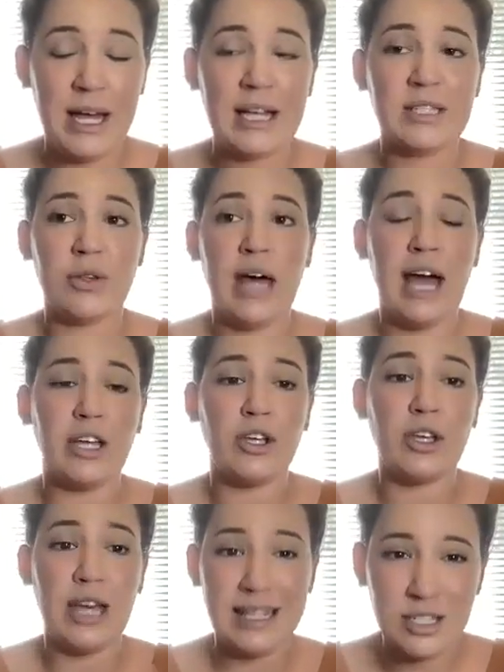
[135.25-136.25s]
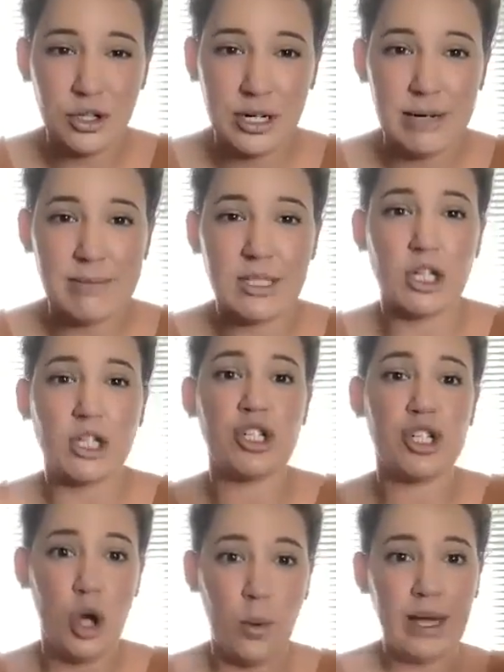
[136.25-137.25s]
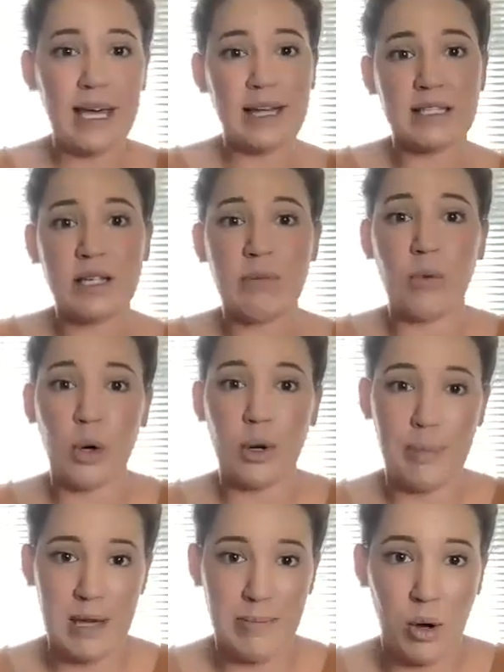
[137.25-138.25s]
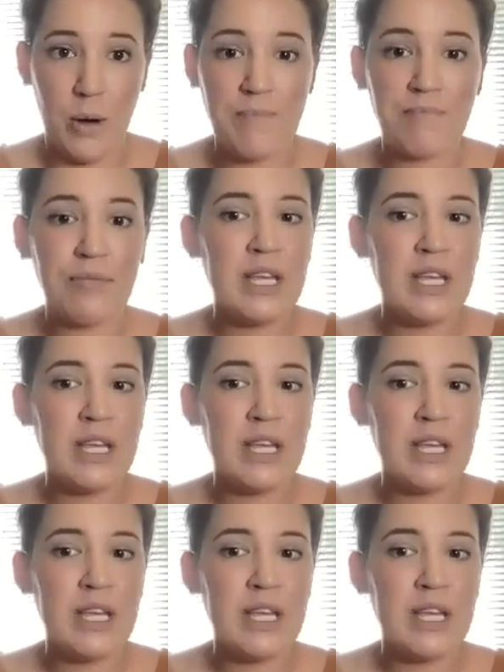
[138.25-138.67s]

so that Instagram starts showing it to more people.